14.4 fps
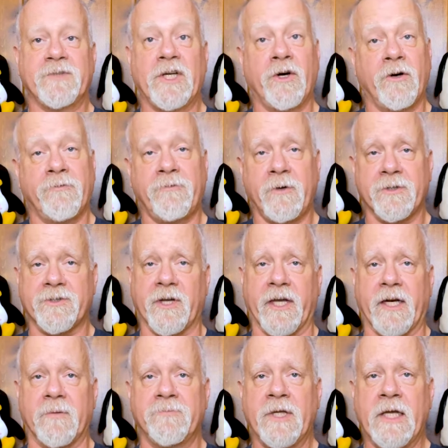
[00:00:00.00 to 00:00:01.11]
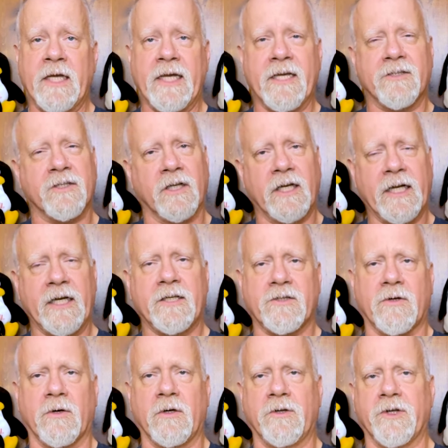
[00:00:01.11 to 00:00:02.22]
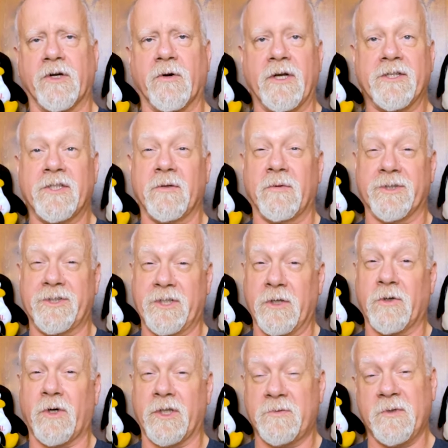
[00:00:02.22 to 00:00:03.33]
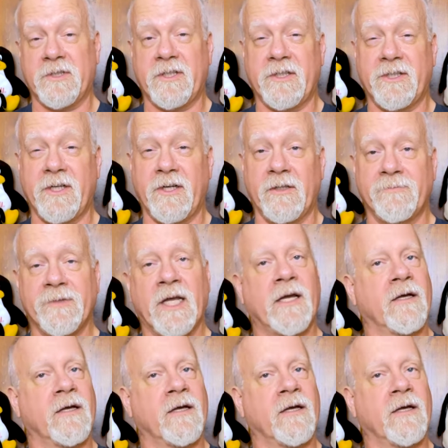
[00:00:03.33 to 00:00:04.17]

In our first item, is the Linux kernel the Grinch that will steal Christmas this year?